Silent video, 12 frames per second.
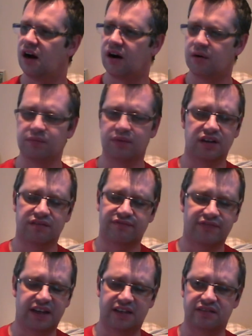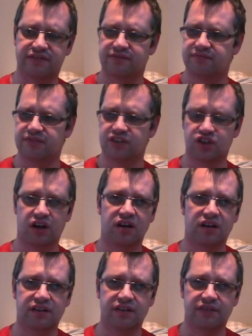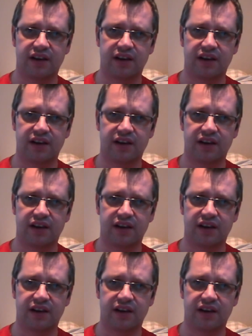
I'm not a fan of the chocolatey